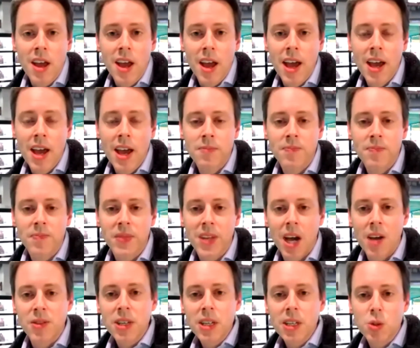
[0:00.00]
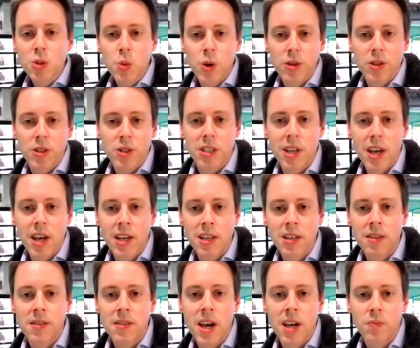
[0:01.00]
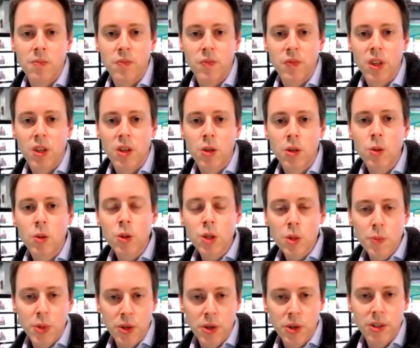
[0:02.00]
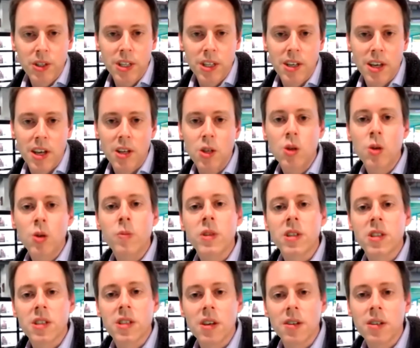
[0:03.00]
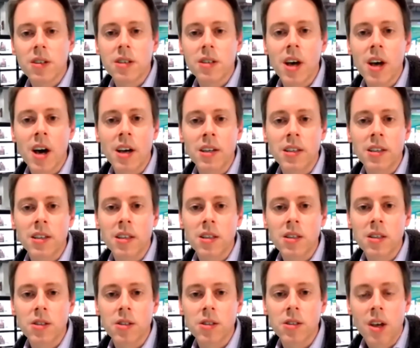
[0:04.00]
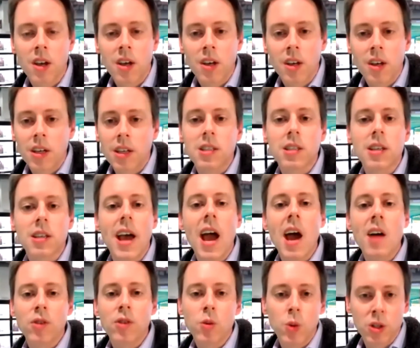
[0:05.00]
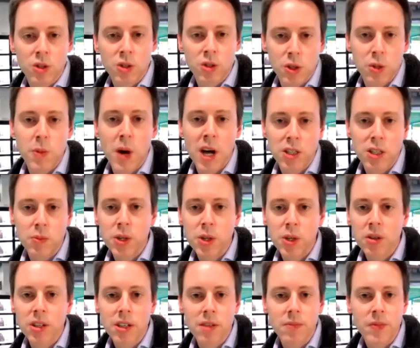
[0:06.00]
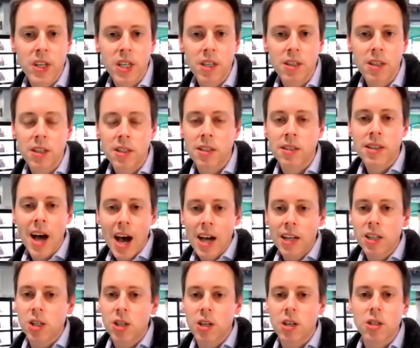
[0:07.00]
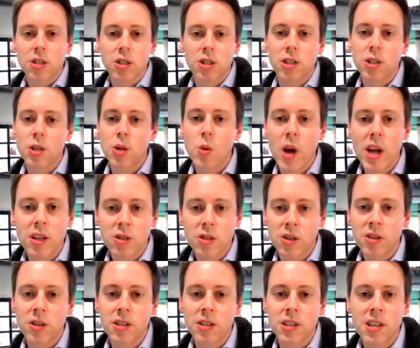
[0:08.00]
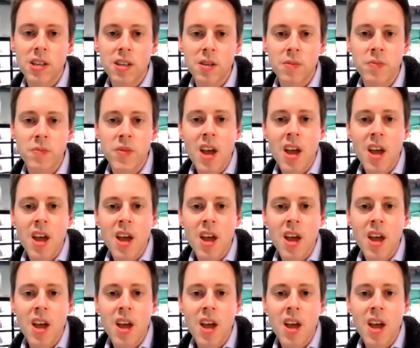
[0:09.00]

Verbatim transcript: And I think it's worth saying that usability and human-centered design is it's everyone's responsibility. It, it's not just the CUAs on your team.